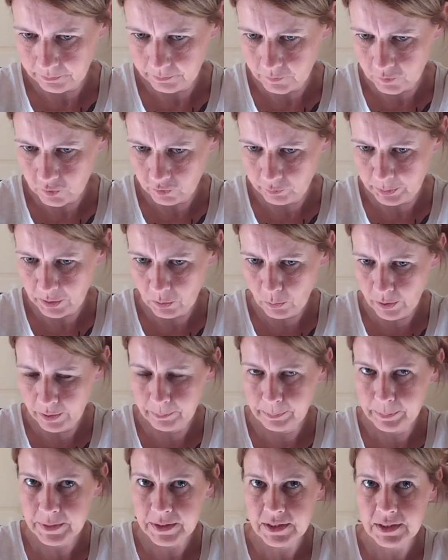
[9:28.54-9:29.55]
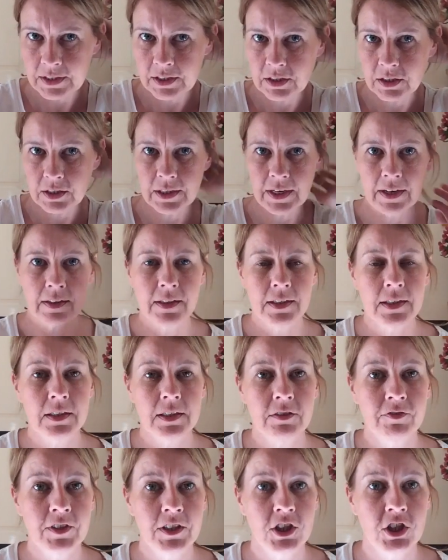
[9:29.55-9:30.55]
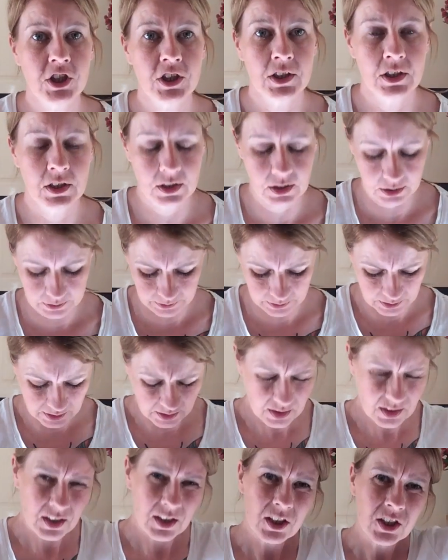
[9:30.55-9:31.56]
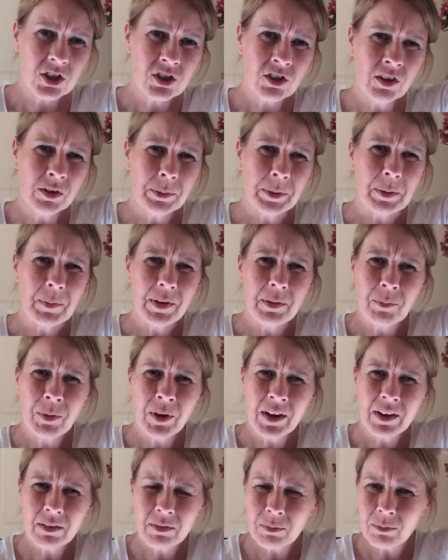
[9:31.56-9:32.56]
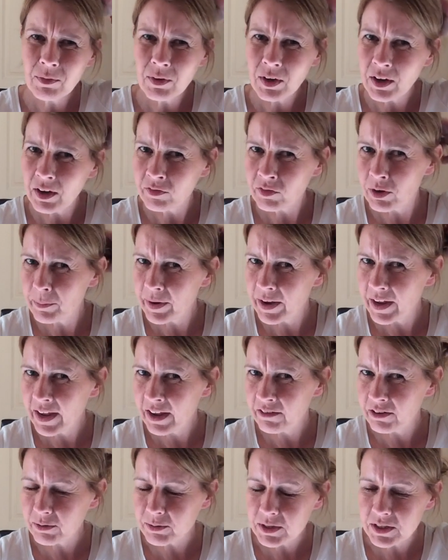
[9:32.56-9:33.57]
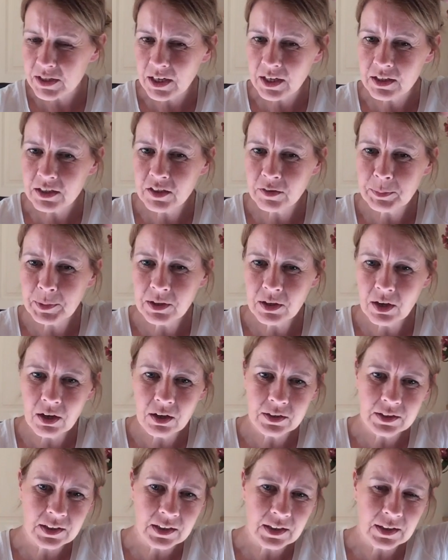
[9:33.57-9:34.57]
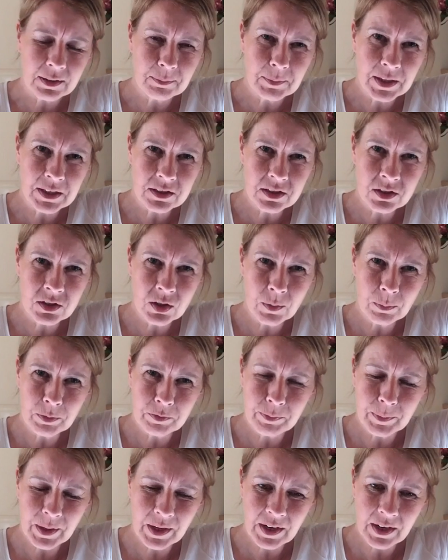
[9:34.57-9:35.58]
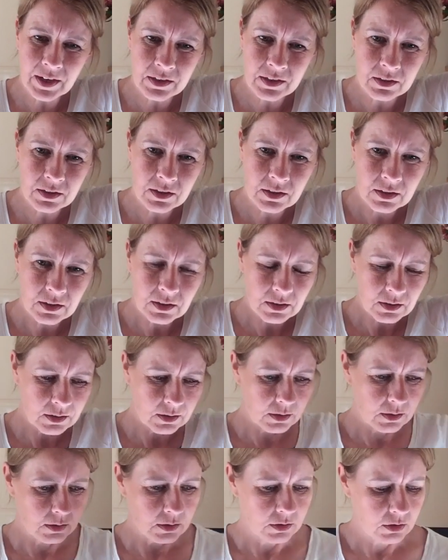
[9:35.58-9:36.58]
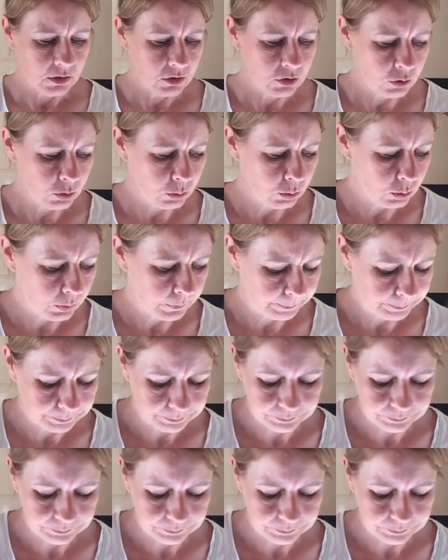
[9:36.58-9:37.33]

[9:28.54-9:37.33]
So I've been quite busy getting these finishes done. Sorry about that. I've got my hair up today because I've been gardening and it makes the top of my head sore.